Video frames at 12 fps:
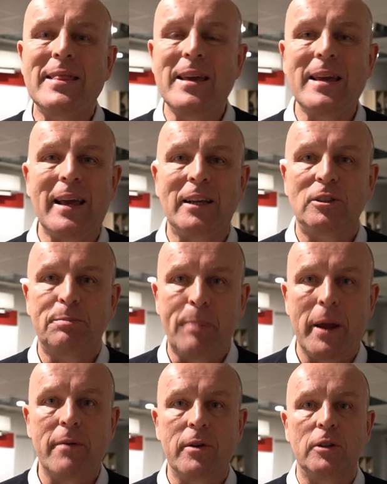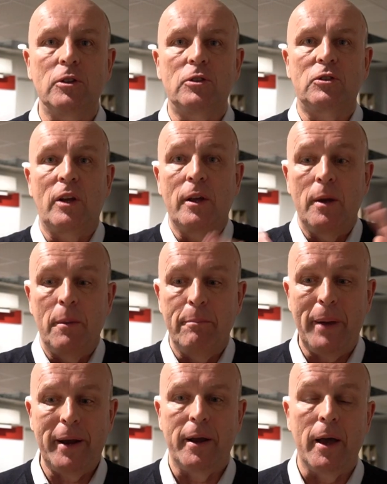the experience
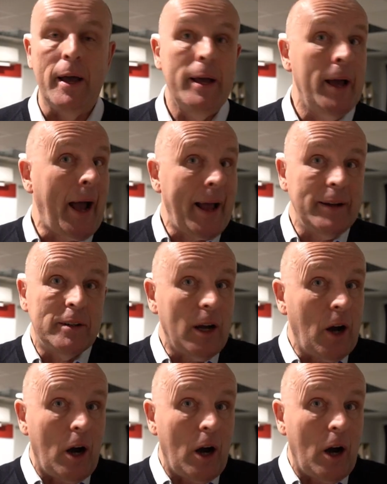better. And